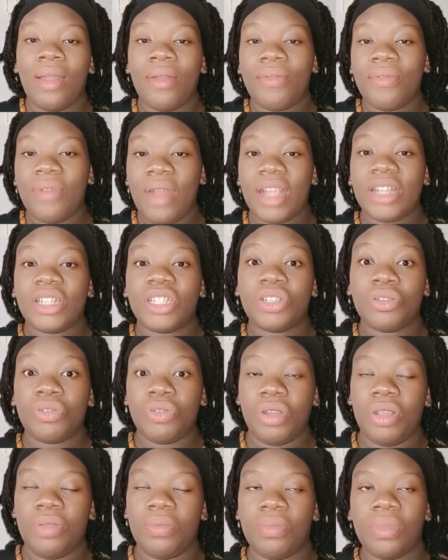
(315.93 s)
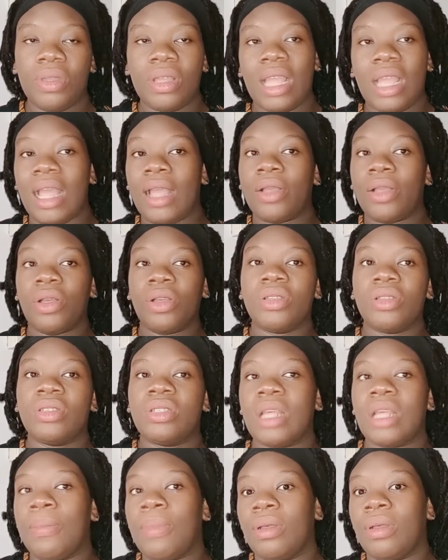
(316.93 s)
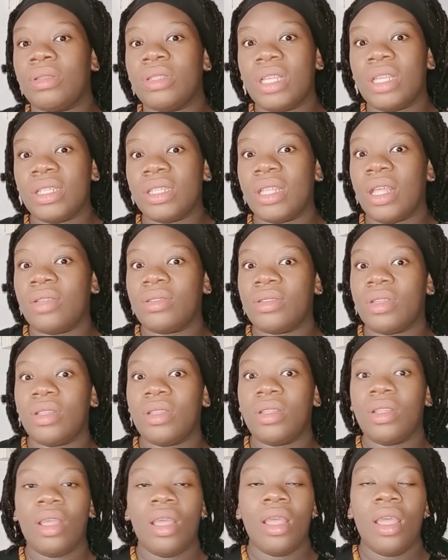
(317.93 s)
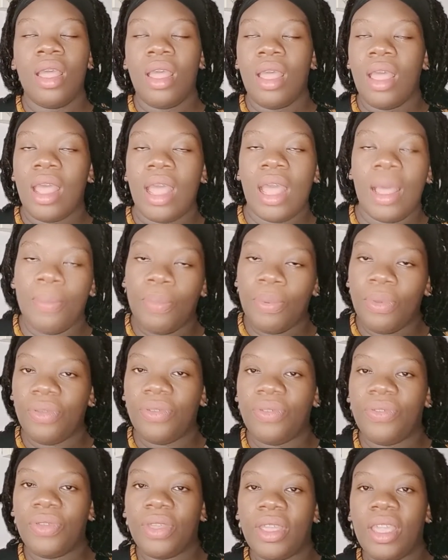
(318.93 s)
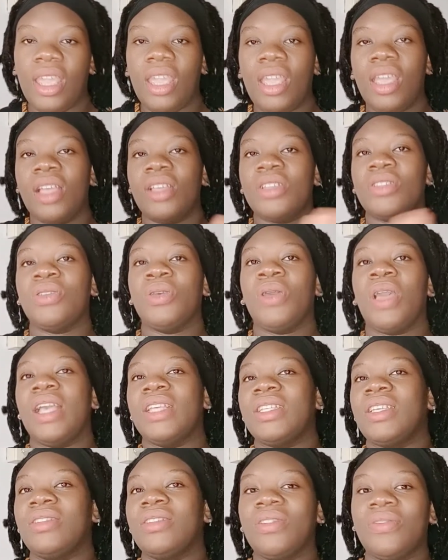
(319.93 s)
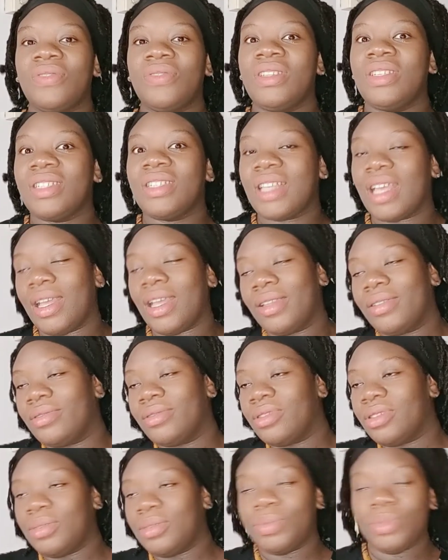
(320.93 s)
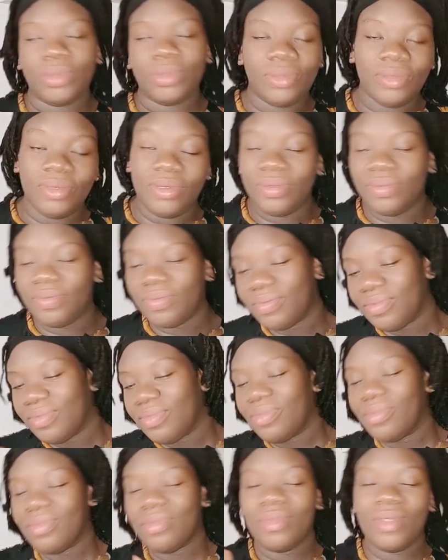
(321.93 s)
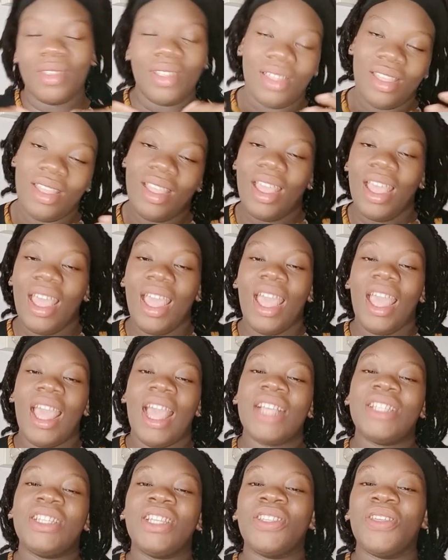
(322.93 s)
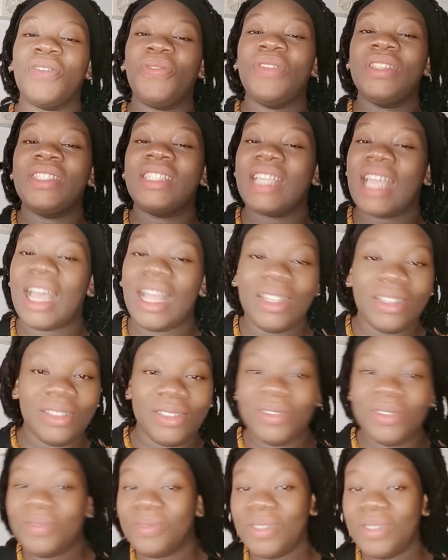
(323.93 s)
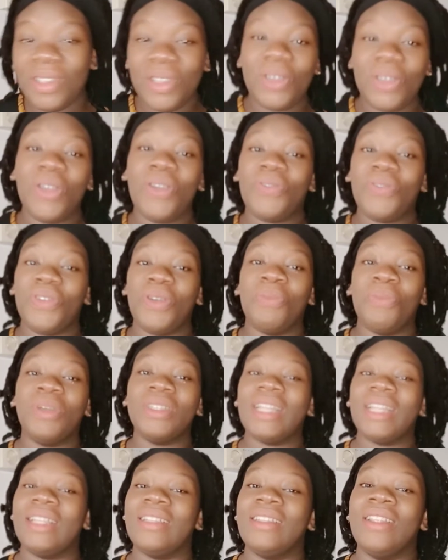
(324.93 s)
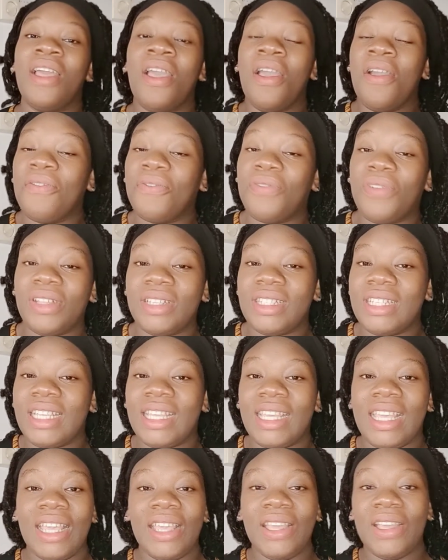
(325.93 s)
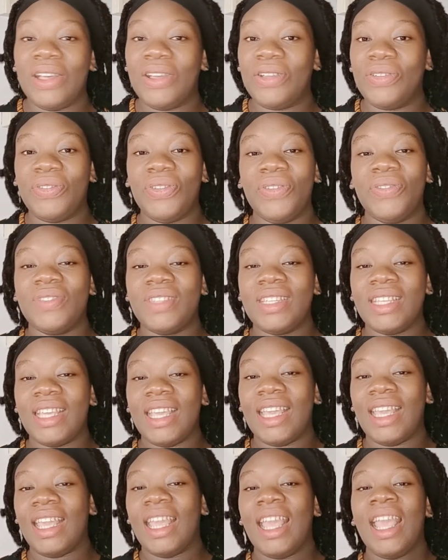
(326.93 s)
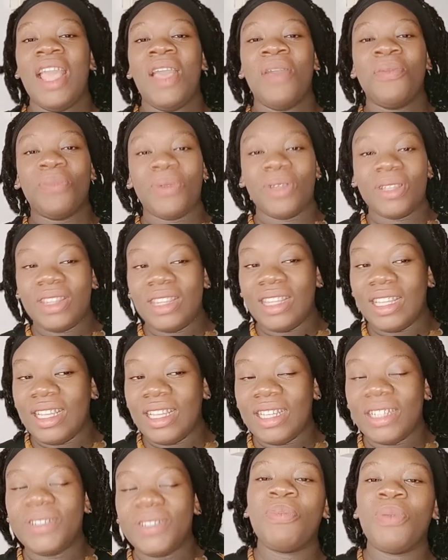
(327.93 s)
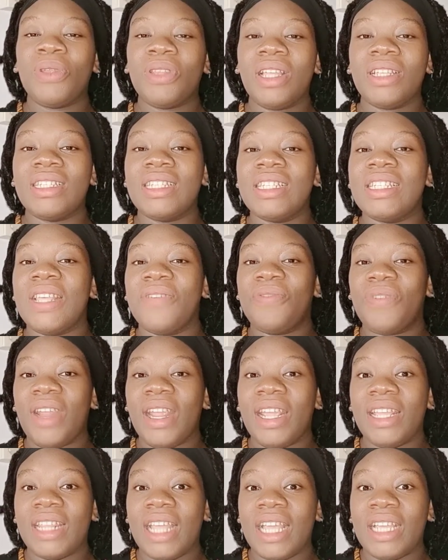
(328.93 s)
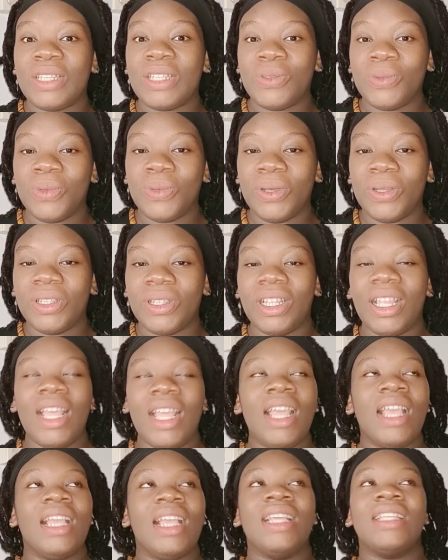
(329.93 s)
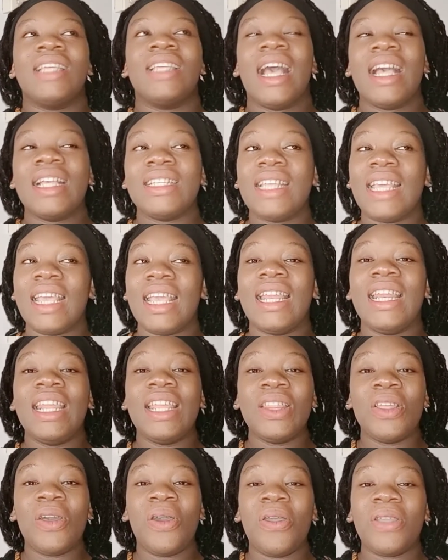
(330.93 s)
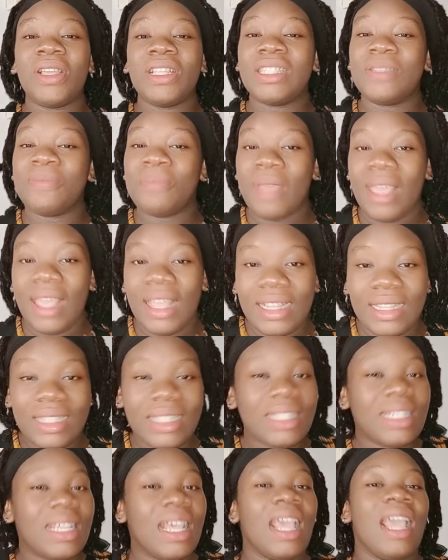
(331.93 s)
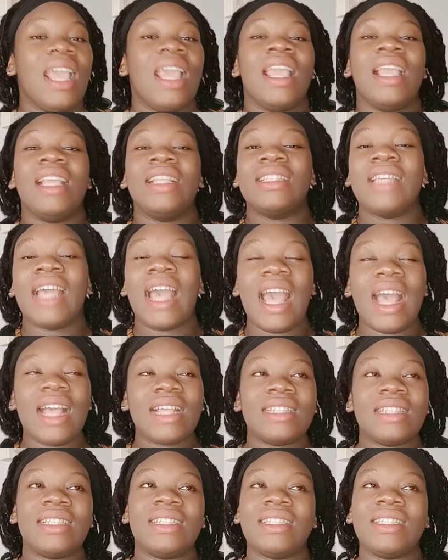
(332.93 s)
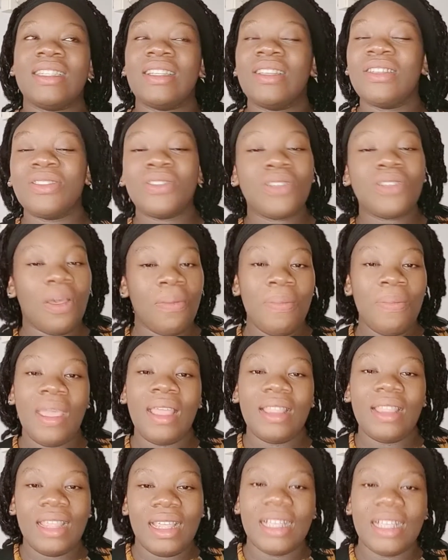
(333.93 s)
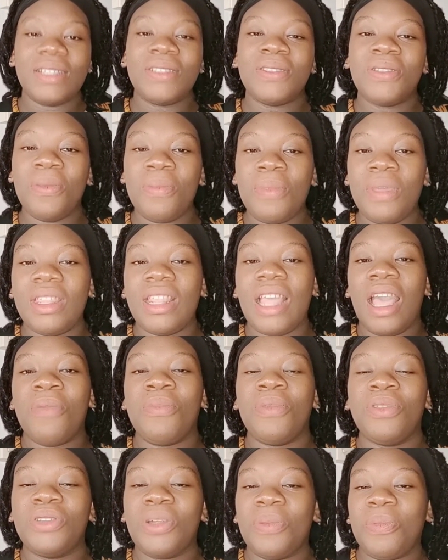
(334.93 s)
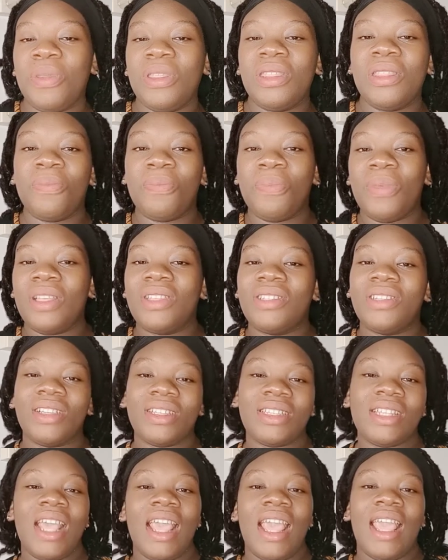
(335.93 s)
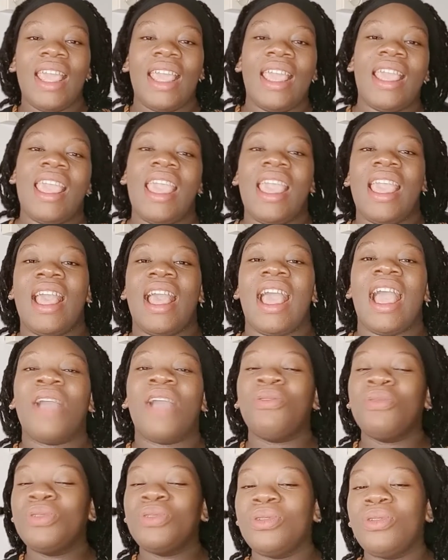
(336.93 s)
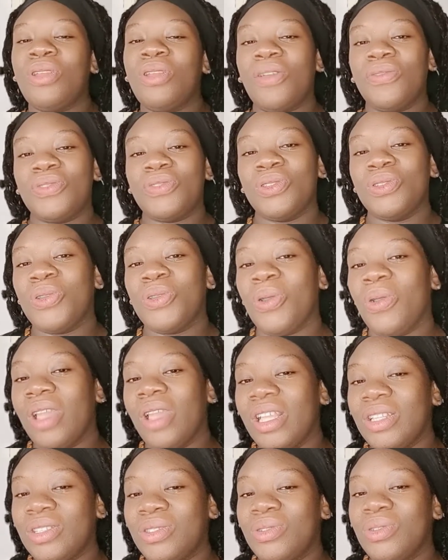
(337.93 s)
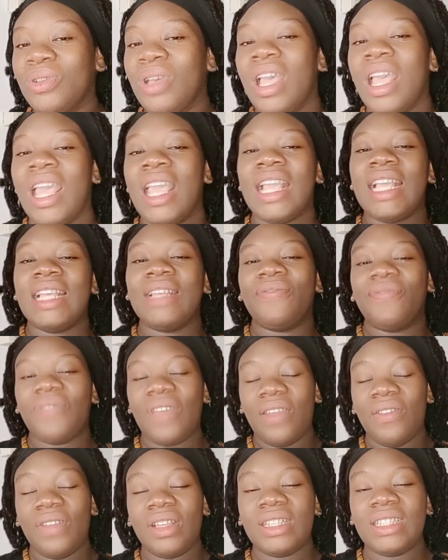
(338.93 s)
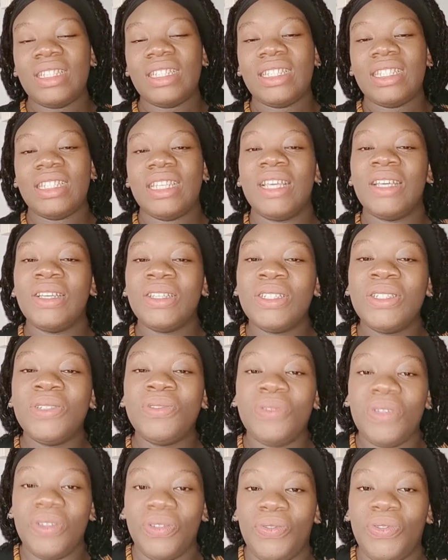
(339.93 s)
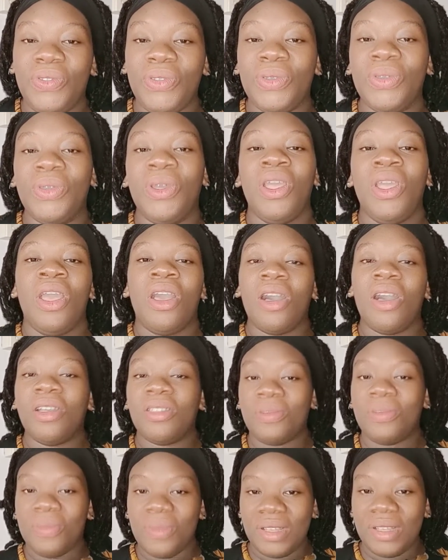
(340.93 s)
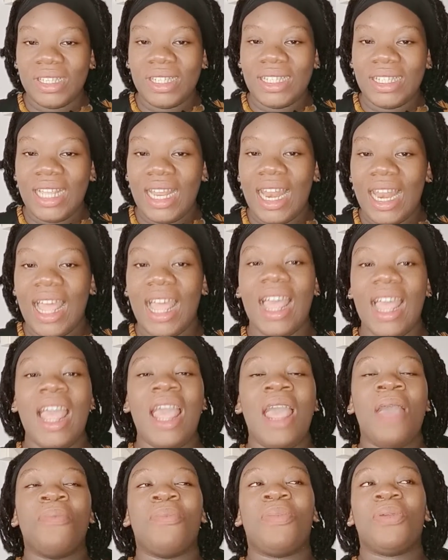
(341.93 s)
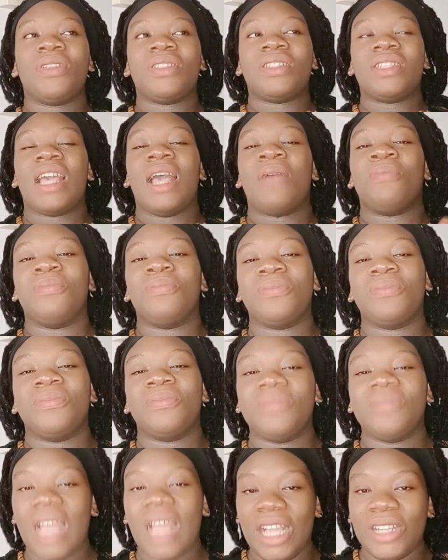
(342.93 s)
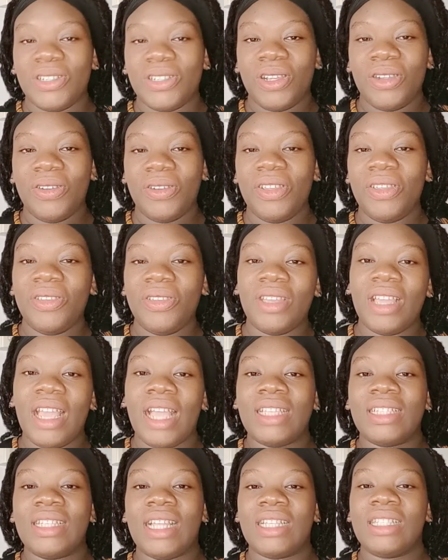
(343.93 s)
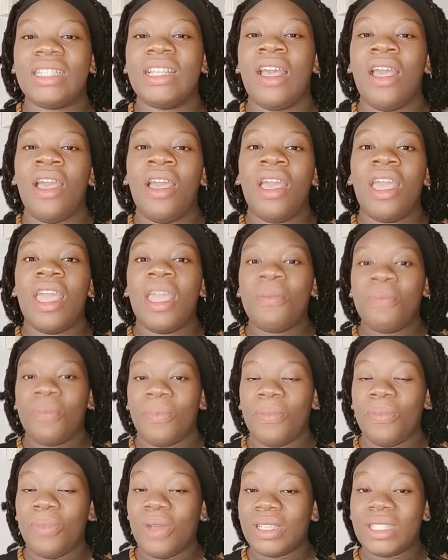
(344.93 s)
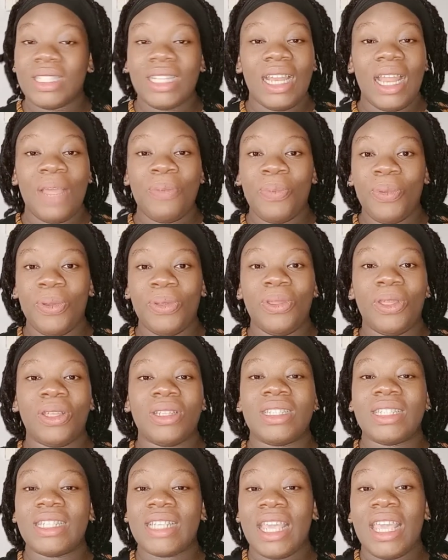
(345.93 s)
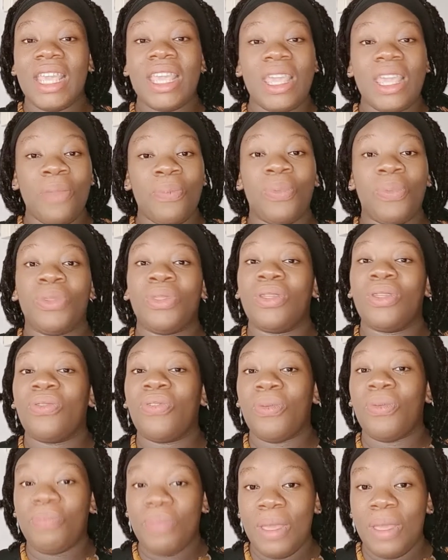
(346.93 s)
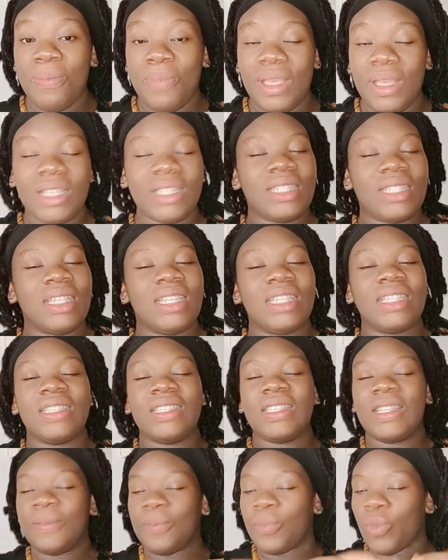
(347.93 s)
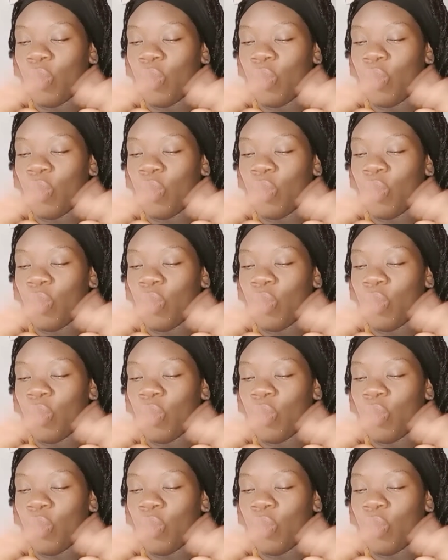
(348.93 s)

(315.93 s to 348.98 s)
rash cream can cost about 10,000 above. Okay, so a set of this can, you know, a set of it can go for more than 40k or 50k. But the product is a very nice one. It has healing ointment. It has so many. I'll be dropping the pictures here. I wouldn't love to go into a very detailed review on Mostella, but I'm assuring you guys that the Mostella product, skincare products for babies, is,